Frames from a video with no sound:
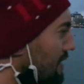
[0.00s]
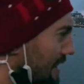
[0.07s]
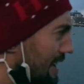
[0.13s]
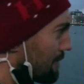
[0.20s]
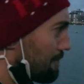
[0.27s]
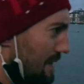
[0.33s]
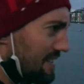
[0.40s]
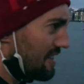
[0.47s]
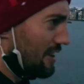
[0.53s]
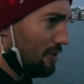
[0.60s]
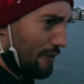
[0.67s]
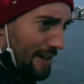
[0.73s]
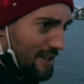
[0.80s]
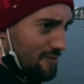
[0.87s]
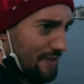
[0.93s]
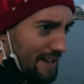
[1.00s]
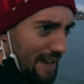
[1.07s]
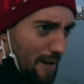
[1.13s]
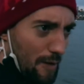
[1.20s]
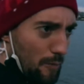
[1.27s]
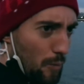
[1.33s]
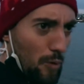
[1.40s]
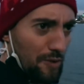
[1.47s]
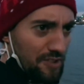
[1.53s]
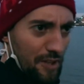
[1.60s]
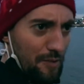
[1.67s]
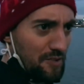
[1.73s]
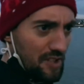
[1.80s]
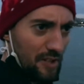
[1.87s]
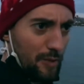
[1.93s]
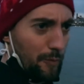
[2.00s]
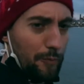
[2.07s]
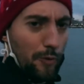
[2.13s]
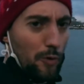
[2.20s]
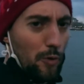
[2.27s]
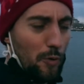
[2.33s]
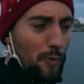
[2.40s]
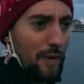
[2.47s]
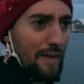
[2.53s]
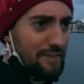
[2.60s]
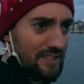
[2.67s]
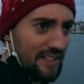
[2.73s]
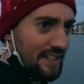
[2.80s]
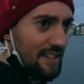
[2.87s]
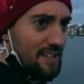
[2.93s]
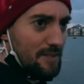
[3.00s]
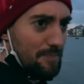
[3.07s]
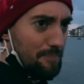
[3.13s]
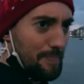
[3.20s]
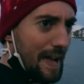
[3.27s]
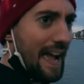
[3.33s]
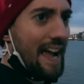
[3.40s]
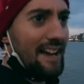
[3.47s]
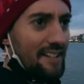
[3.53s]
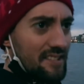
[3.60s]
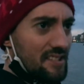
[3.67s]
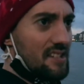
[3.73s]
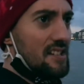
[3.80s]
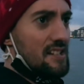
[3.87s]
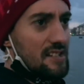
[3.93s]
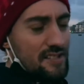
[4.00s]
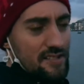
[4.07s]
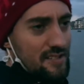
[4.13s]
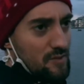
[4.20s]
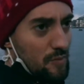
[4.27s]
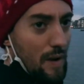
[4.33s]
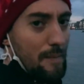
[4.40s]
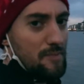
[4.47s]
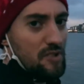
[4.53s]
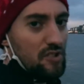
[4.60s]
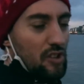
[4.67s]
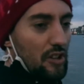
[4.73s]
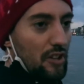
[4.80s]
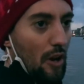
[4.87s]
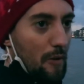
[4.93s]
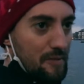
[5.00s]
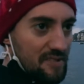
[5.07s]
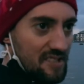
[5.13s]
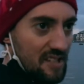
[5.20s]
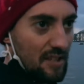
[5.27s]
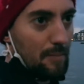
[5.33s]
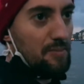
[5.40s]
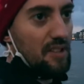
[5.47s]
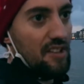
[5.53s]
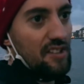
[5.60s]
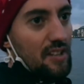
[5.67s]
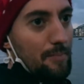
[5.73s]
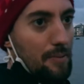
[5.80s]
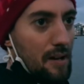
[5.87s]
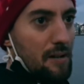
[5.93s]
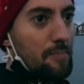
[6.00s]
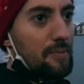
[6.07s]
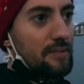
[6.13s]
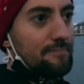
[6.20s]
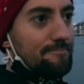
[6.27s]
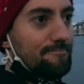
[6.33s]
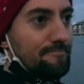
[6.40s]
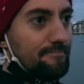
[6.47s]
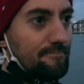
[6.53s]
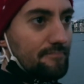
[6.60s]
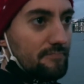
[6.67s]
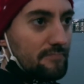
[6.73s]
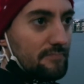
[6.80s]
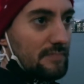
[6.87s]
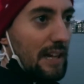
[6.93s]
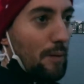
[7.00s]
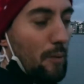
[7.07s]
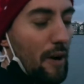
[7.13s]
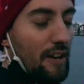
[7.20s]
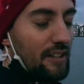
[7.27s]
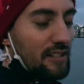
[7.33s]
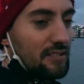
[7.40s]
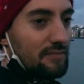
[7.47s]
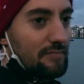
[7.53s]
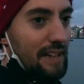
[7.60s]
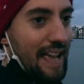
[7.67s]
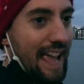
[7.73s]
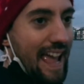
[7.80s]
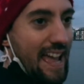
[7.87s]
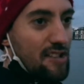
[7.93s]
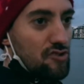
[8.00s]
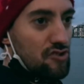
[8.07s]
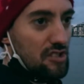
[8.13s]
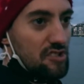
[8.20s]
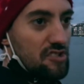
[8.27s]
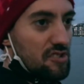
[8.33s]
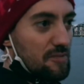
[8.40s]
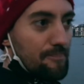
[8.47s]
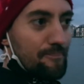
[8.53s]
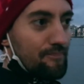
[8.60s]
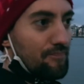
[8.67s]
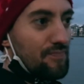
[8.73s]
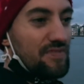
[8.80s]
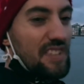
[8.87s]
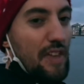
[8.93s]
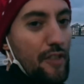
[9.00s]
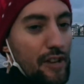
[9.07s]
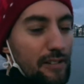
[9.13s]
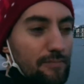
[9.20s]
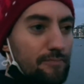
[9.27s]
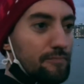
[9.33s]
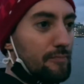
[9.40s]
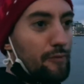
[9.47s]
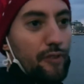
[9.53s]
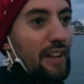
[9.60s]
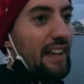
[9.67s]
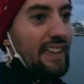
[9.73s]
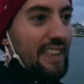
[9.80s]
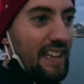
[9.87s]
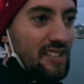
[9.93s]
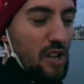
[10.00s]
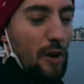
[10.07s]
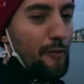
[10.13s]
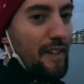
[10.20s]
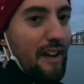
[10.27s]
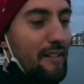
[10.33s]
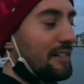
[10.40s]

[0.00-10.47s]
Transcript: is busy in Greenwich right now. Waterstones is full, everything is packed, so I'm just going to go and sit upstairs in the pub at work and just dither for like the next half an hour.